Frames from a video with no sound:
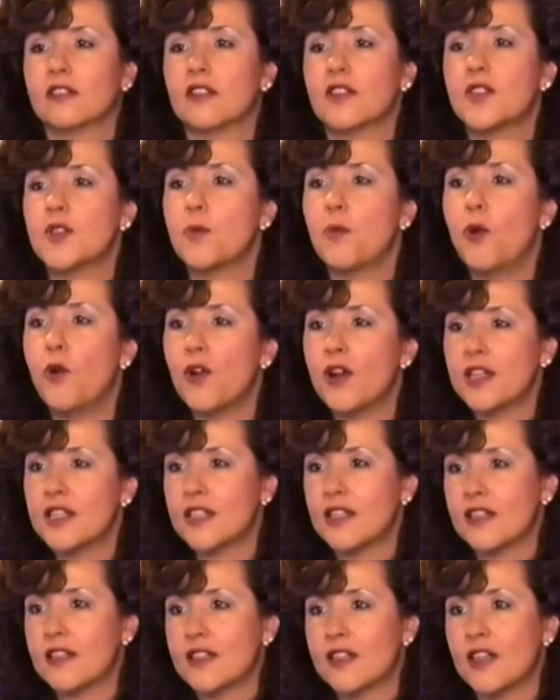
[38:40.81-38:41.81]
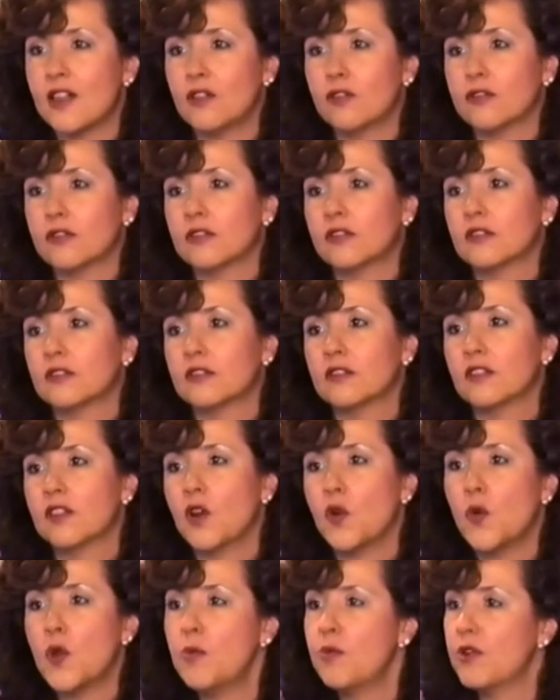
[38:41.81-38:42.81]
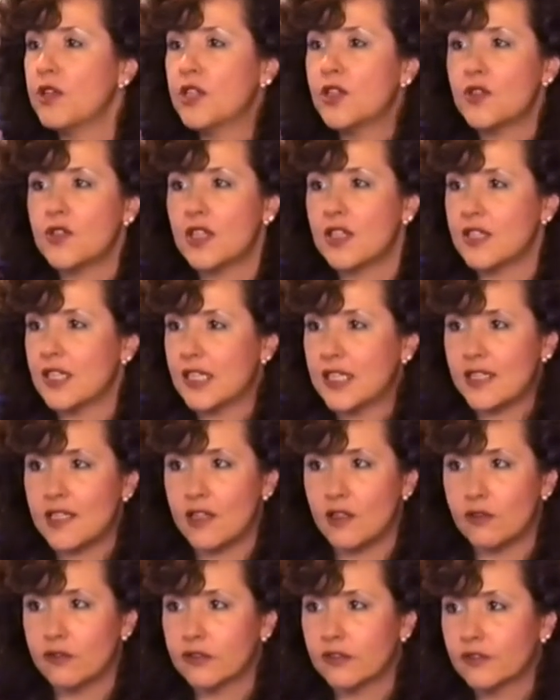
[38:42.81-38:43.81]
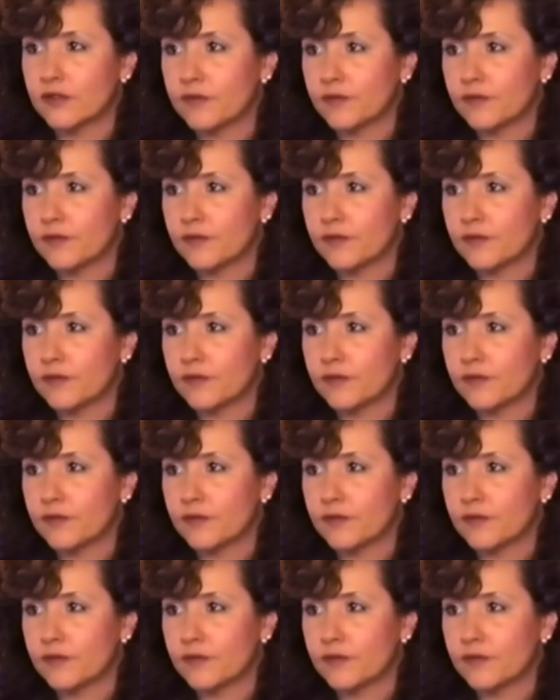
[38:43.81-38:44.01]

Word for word: supports itself, reproduces itself.